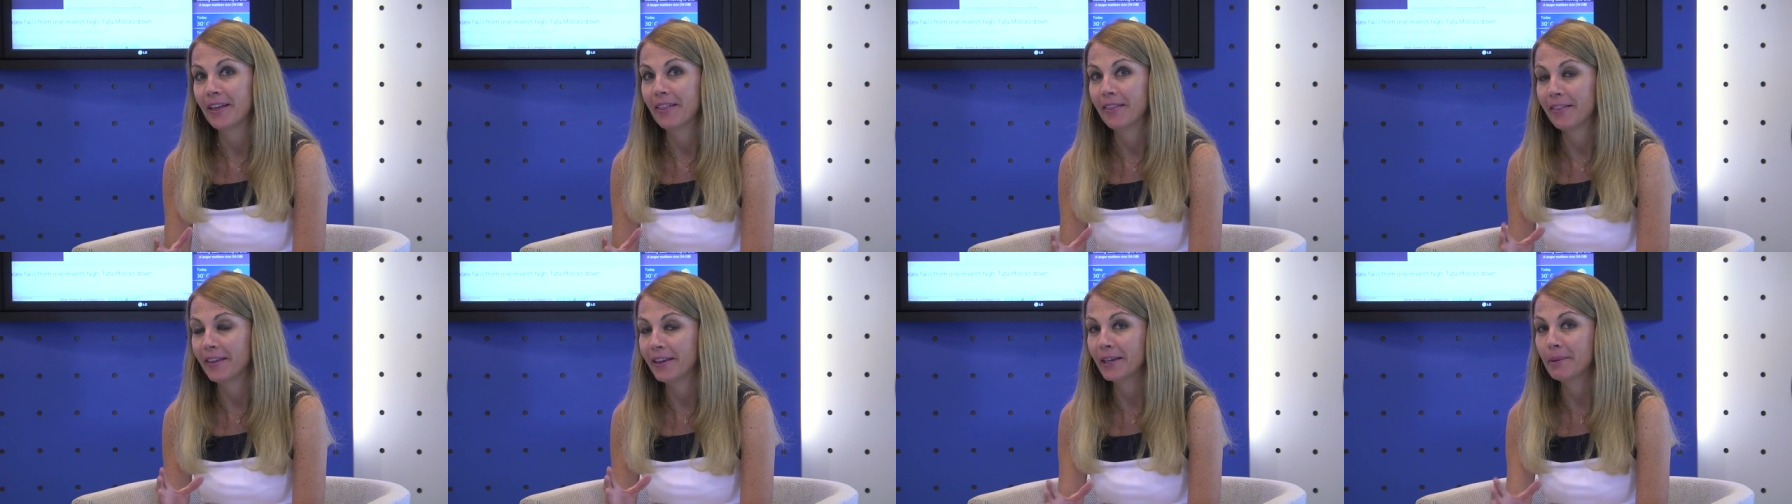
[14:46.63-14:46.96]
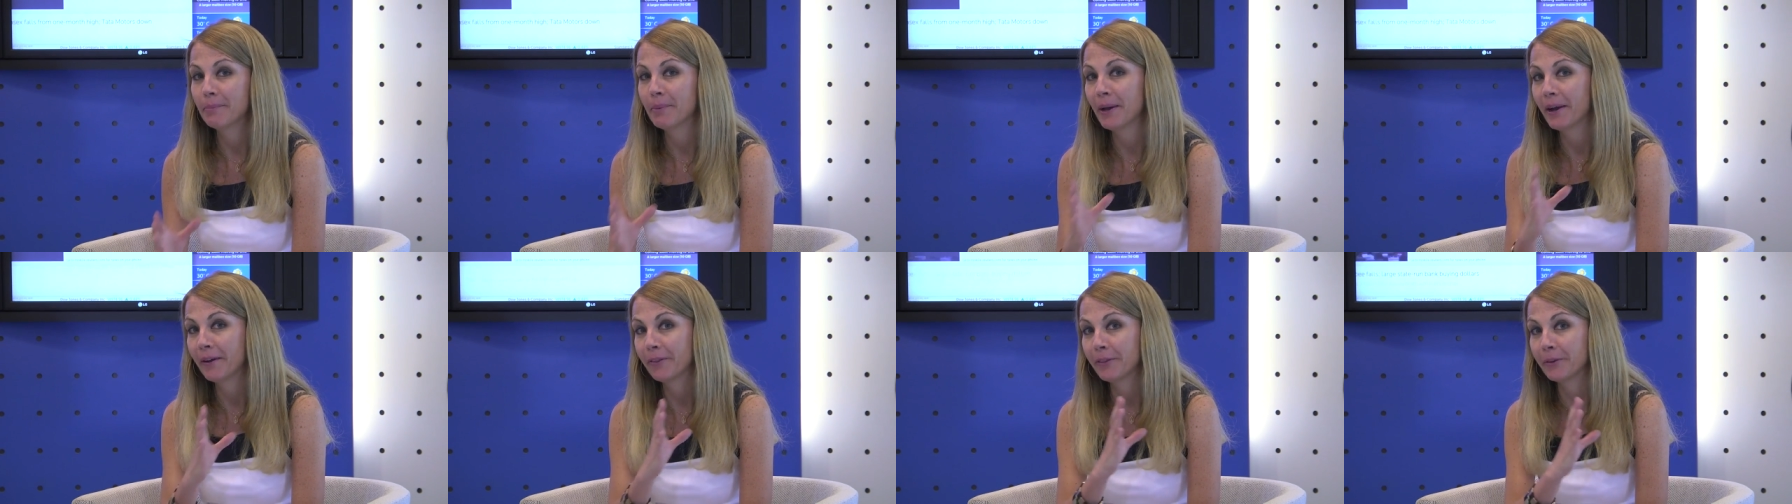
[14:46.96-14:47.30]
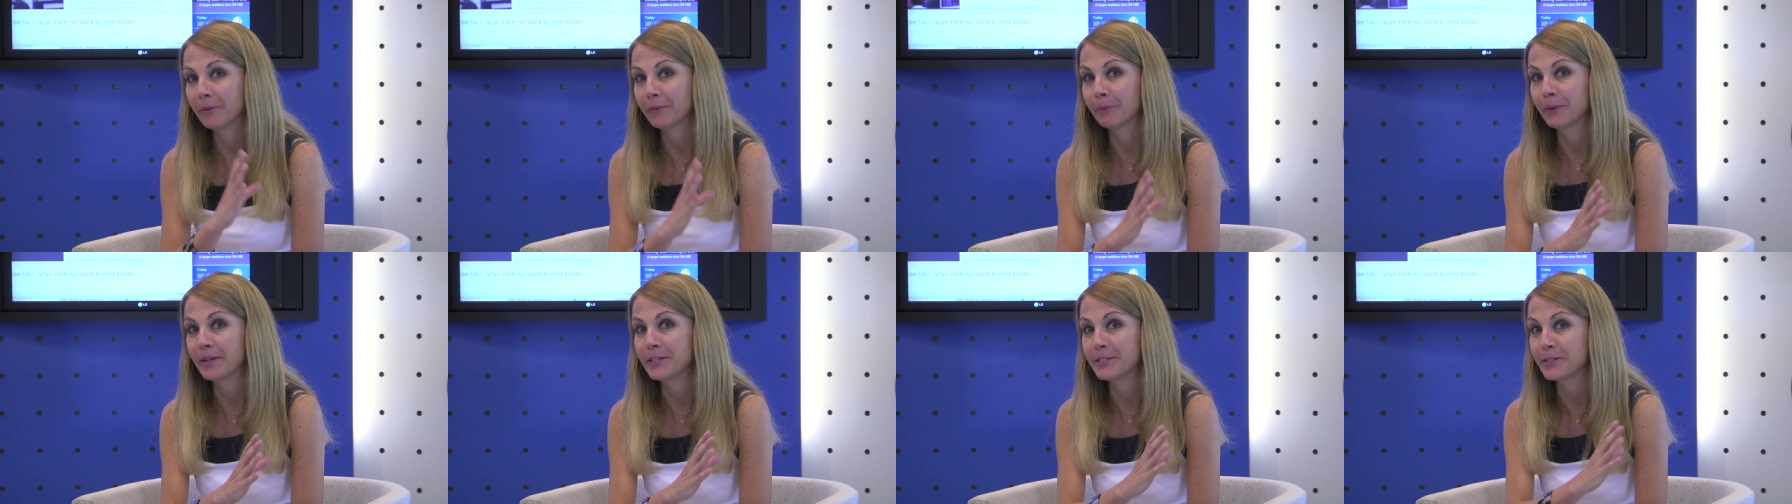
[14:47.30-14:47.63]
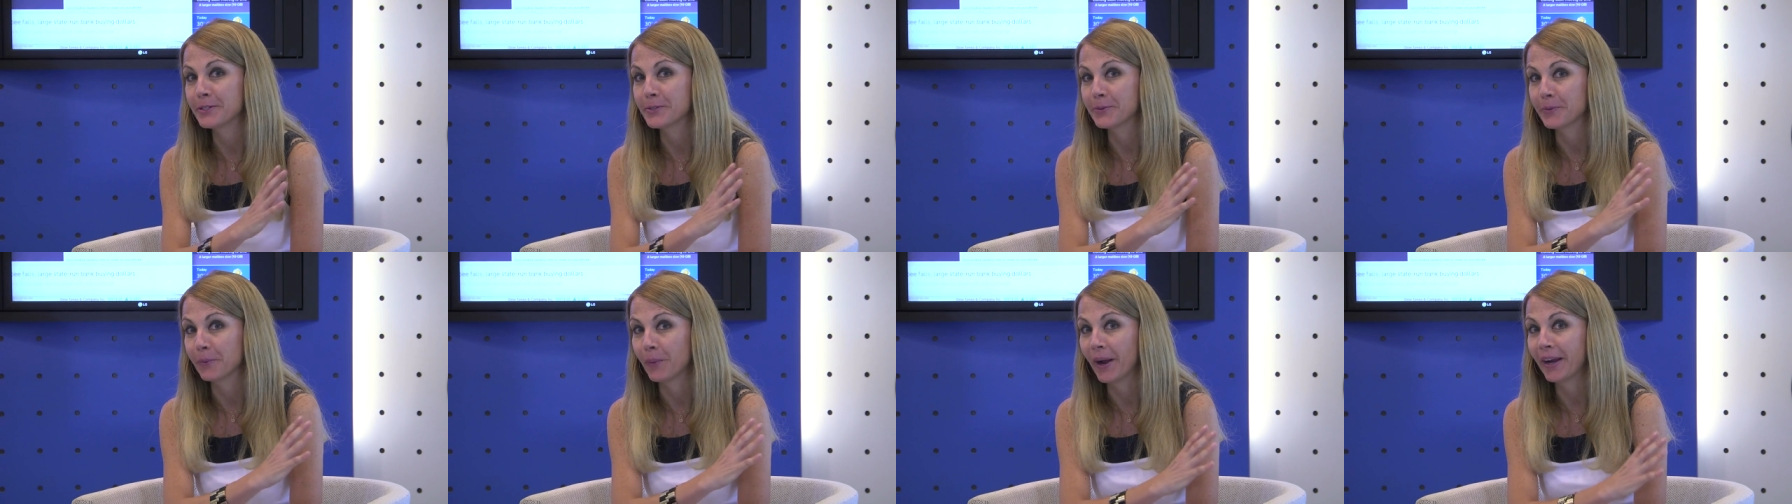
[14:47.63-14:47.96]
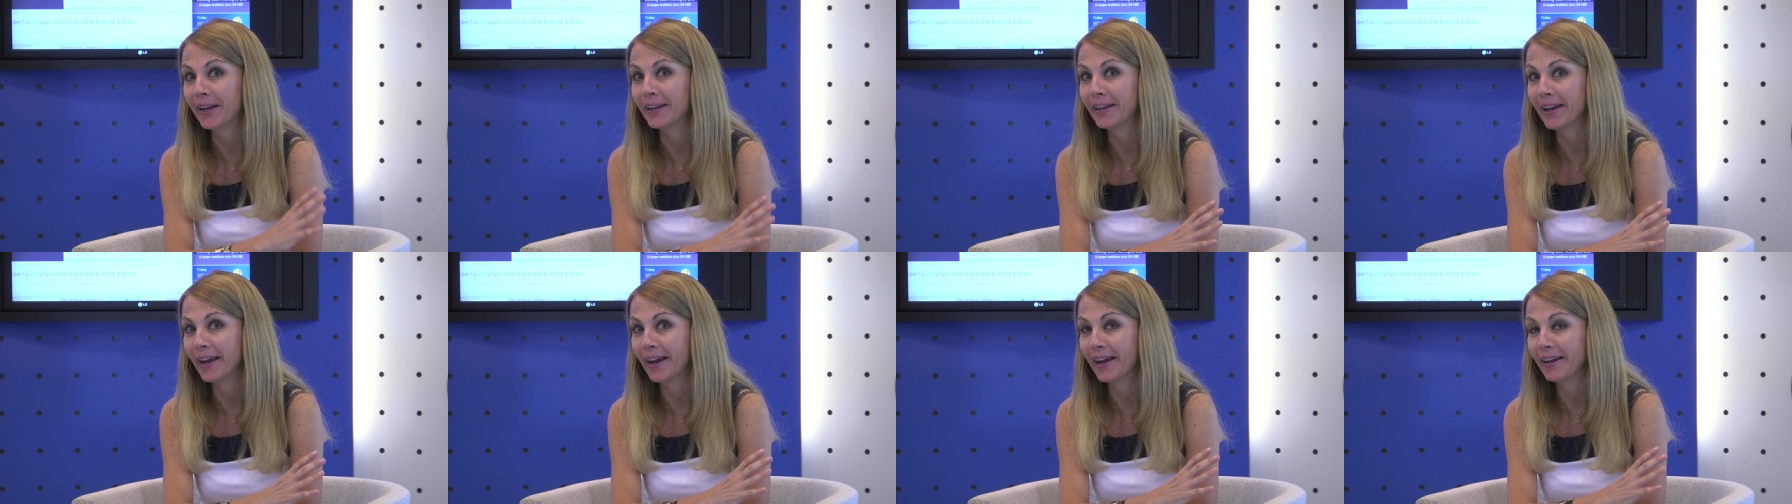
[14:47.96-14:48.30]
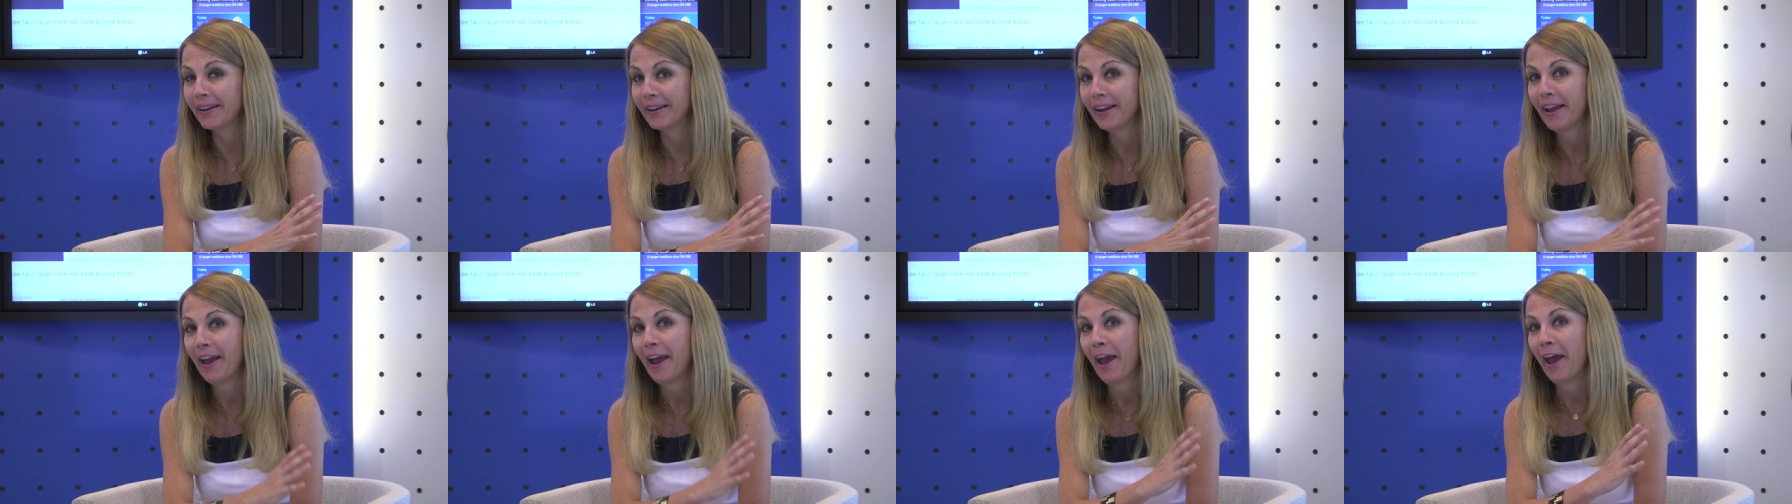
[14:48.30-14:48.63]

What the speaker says: Think about the reasons why not